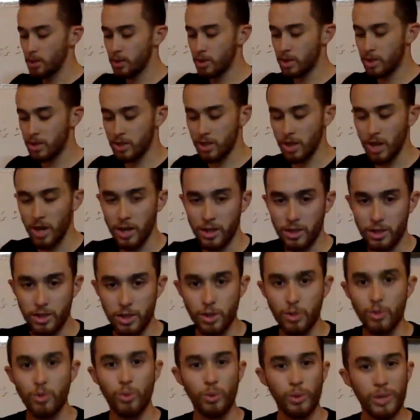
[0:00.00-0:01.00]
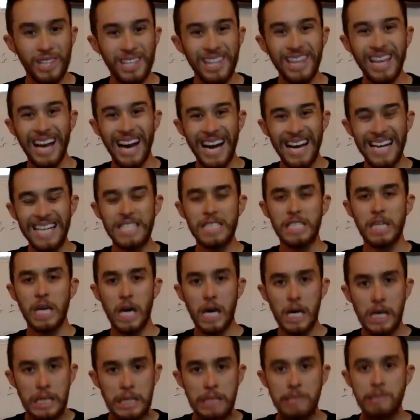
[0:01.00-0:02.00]
start to realize,
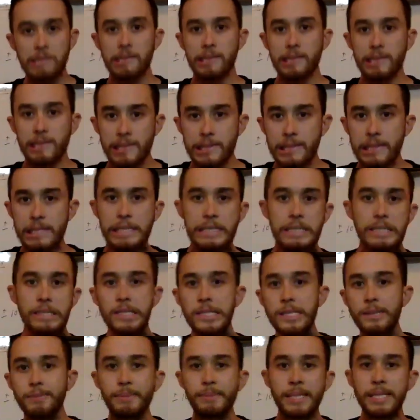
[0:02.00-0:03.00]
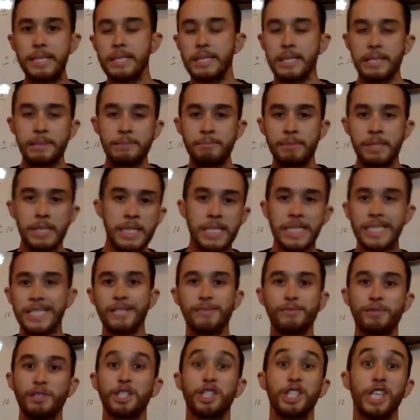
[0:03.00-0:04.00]
all right, I gotta make some
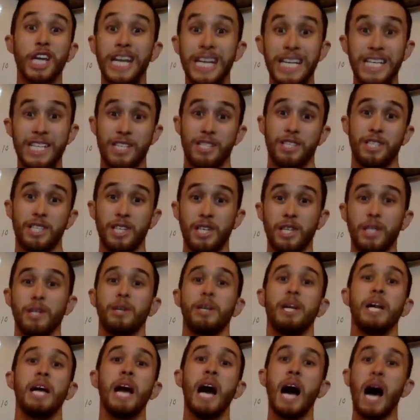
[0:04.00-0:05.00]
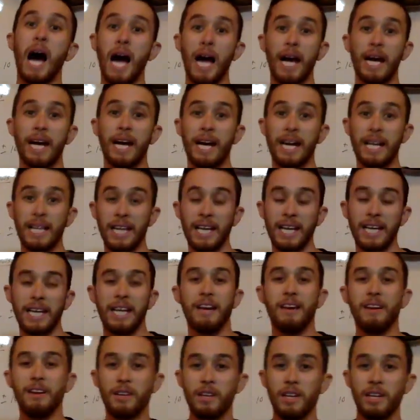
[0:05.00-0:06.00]
different changes here. I gotta
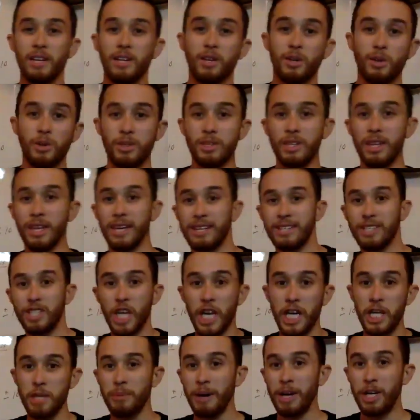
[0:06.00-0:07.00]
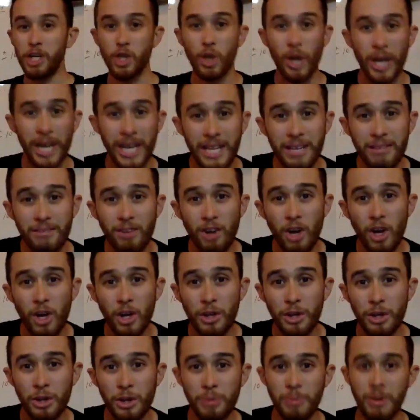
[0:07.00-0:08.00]
change my training
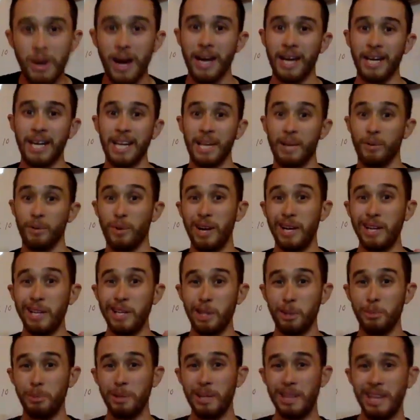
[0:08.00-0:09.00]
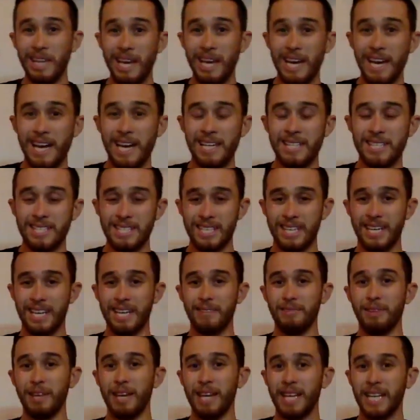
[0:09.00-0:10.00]
volume. I gotta like ride a little bit less and kind
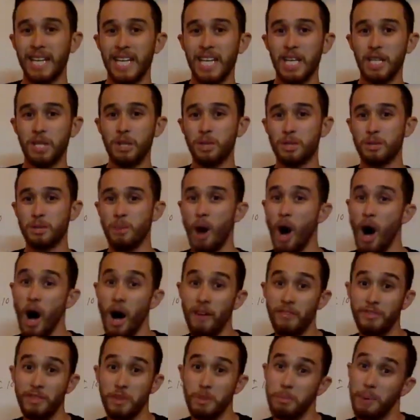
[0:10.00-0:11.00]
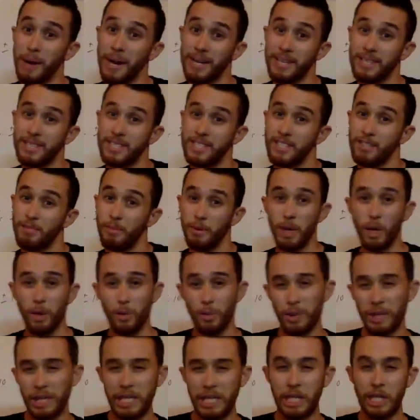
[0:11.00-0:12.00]
of like do some off the bike stuff I don't
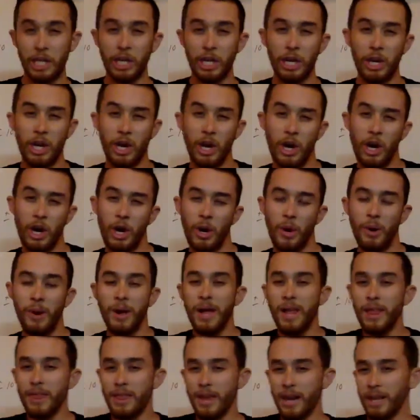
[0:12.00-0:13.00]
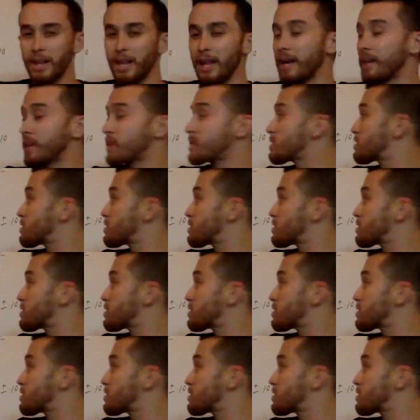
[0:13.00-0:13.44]
really know. That like